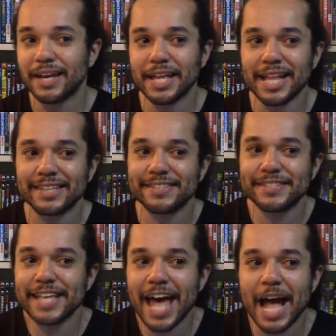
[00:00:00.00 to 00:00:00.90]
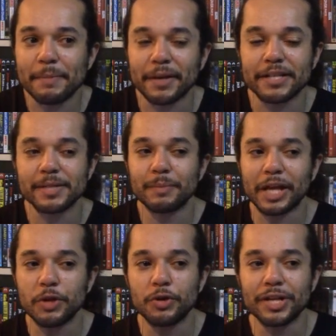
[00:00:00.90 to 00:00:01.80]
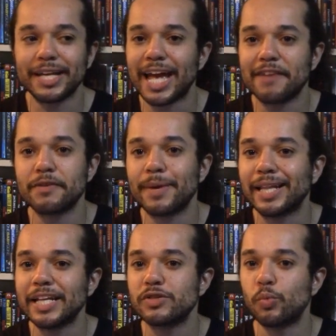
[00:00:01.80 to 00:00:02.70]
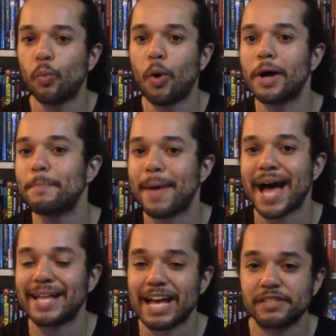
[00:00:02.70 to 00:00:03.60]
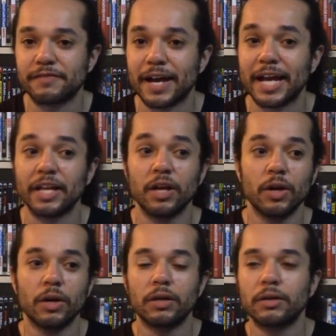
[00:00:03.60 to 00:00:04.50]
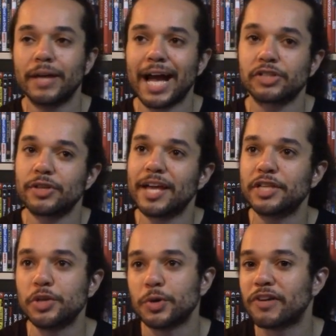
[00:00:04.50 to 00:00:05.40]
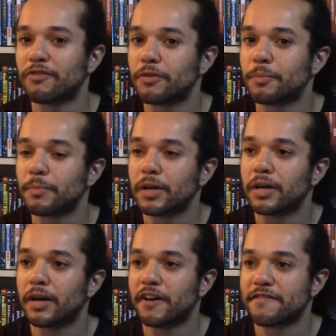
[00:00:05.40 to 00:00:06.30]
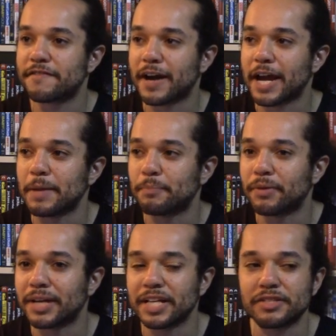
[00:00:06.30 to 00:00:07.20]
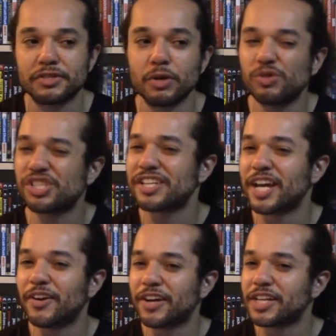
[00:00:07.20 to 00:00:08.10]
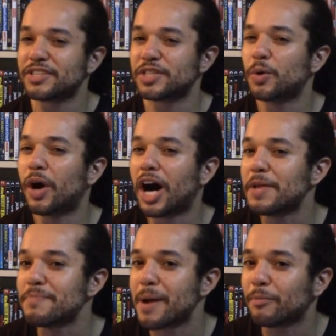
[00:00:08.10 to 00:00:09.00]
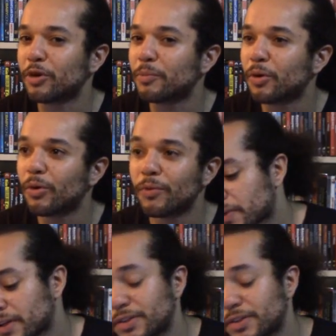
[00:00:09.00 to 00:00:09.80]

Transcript: And that's sad because I'm like, you could have gave him at least one badass fight. Actually, they do give him a fight, but it's so generic and so unmemorable.